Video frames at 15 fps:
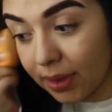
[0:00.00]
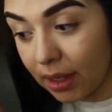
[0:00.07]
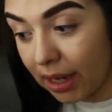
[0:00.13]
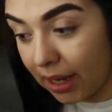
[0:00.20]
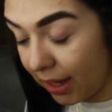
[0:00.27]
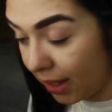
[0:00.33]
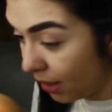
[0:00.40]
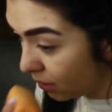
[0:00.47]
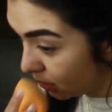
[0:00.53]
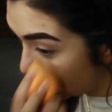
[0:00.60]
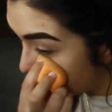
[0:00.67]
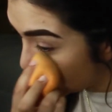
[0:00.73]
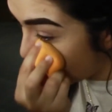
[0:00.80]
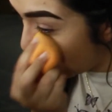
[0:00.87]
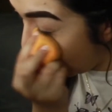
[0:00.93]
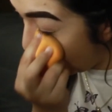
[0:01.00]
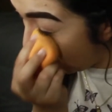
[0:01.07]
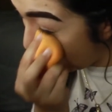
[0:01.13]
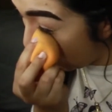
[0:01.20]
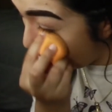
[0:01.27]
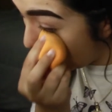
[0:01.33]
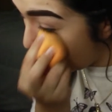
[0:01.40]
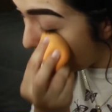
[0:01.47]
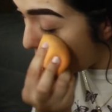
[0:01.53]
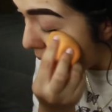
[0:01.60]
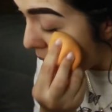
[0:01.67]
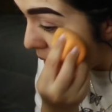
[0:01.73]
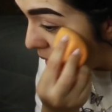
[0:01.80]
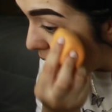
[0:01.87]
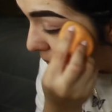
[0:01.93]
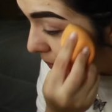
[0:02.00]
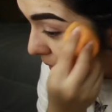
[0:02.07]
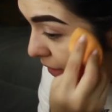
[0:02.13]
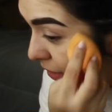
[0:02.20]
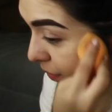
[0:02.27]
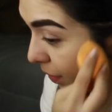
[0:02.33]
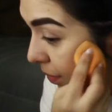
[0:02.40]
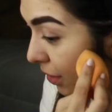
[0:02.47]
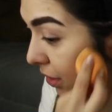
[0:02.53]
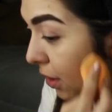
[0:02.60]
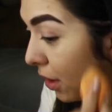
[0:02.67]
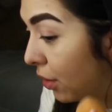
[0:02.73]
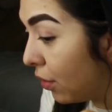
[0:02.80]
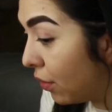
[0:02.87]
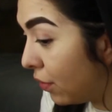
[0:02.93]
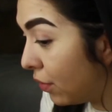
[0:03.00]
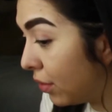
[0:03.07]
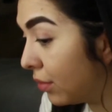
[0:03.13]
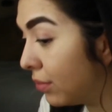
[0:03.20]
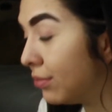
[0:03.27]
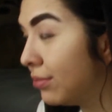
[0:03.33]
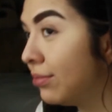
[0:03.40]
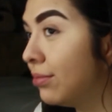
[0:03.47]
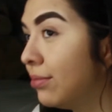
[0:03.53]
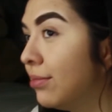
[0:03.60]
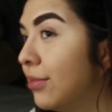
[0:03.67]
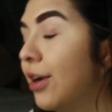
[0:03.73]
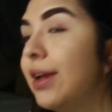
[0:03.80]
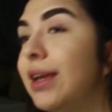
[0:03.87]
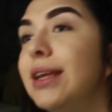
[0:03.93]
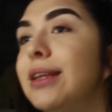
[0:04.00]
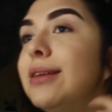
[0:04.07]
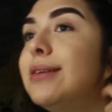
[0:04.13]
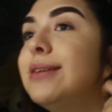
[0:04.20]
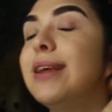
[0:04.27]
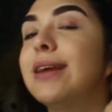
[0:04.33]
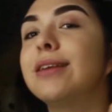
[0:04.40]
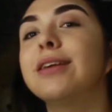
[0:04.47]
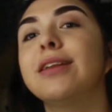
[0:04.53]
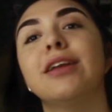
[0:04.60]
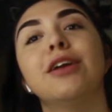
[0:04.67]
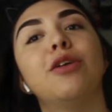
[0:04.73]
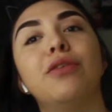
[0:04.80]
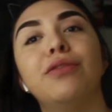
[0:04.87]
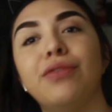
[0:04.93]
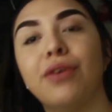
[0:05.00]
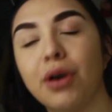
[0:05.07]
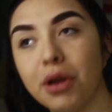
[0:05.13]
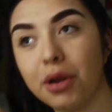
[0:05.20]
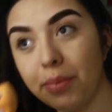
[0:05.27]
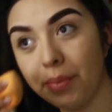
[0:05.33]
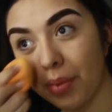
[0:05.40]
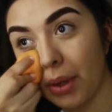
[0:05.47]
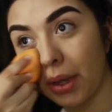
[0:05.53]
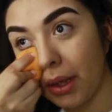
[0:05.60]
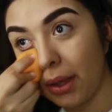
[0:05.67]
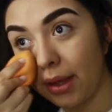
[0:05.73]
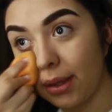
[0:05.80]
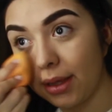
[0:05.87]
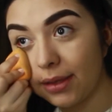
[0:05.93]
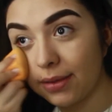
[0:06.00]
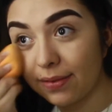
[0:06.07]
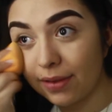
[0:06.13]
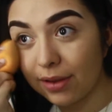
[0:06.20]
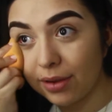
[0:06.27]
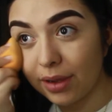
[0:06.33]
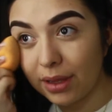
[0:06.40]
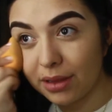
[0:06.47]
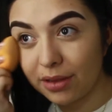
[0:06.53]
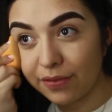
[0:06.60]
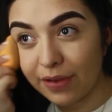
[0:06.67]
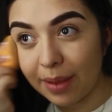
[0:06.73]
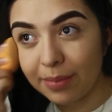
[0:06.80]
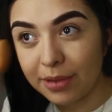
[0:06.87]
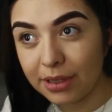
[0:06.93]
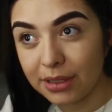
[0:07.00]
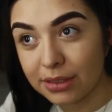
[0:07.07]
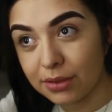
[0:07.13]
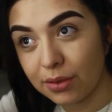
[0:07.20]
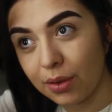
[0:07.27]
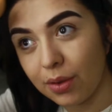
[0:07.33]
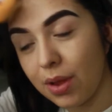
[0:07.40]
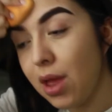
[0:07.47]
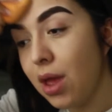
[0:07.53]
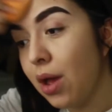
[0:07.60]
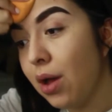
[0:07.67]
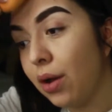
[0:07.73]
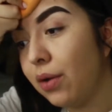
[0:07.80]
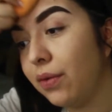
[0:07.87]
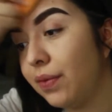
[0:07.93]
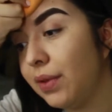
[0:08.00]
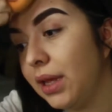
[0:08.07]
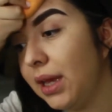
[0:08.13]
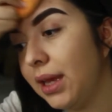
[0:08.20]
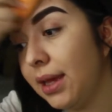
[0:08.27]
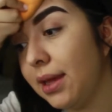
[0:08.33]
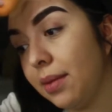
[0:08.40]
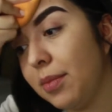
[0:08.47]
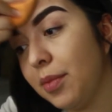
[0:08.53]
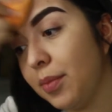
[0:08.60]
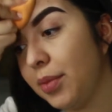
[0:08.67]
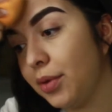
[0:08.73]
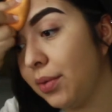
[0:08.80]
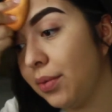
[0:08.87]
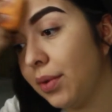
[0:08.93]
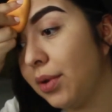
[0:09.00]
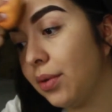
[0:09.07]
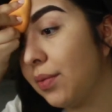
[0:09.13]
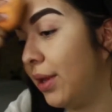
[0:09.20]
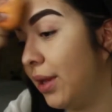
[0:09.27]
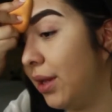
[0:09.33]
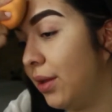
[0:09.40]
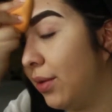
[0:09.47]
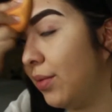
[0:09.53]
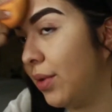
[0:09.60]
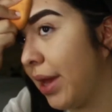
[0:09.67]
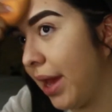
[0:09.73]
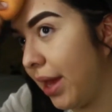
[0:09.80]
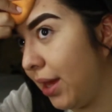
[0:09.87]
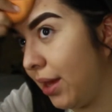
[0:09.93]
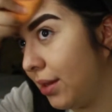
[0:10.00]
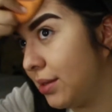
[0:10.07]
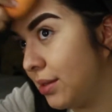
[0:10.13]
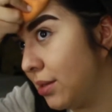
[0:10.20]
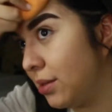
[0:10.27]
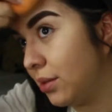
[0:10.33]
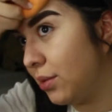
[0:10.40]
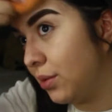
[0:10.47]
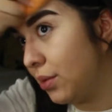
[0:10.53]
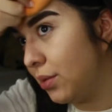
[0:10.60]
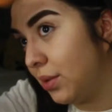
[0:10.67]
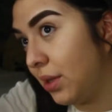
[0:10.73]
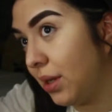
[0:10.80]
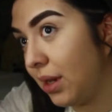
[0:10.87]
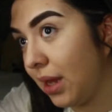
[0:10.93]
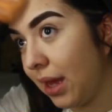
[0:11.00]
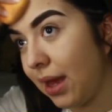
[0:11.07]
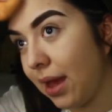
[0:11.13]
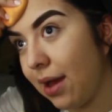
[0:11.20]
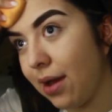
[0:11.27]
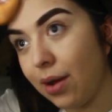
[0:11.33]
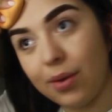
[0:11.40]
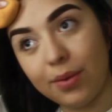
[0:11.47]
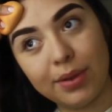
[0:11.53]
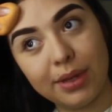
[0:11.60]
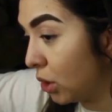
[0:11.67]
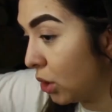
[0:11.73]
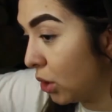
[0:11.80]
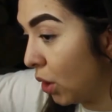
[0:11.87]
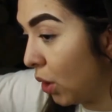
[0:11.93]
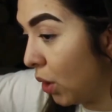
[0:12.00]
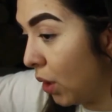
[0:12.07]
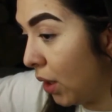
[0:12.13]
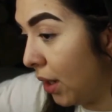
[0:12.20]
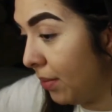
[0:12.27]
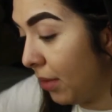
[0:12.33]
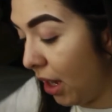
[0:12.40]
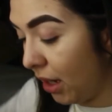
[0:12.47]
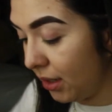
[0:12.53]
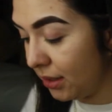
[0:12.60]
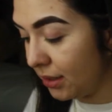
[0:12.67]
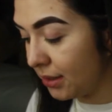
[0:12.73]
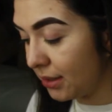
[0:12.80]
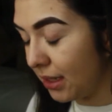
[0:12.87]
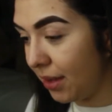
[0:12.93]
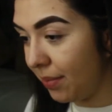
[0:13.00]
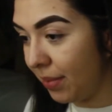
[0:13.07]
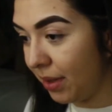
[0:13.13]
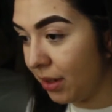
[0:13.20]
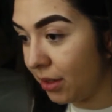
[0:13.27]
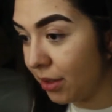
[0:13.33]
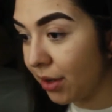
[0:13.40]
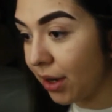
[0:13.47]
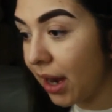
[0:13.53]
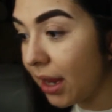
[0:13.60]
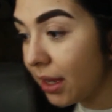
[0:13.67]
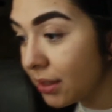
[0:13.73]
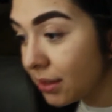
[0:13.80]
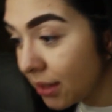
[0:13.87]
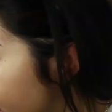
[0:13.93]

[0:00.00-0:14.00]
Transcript: And so my other puppy didn't go well, he did technically go far, but he's still in the family, so hopefully him and Boo will reunite soon and hang out. So I'm not gonna set my under eyes.